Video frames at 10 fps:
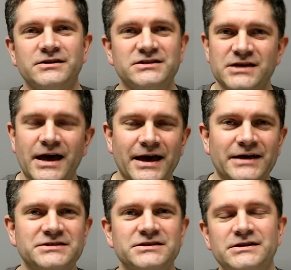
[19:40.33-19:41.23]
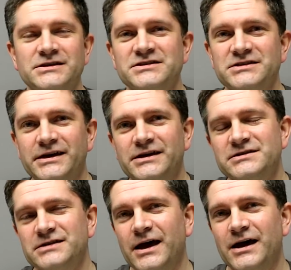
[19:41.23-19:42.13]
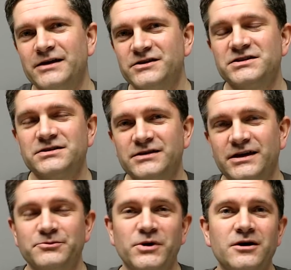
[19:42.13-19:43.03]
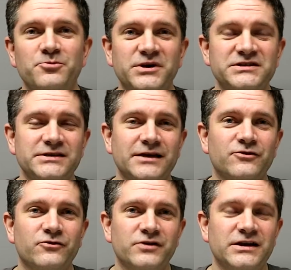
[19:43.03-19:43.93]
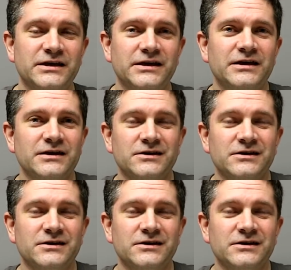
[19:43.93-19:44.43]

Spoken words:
the TAS 6 and the Sigma BCN 3D